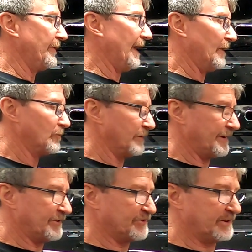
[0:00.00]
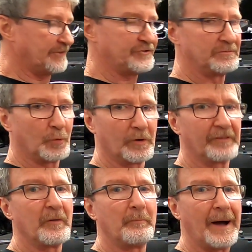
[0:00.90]
That, it just gives you more
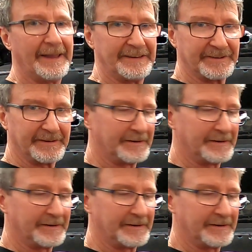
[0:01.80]
of a bite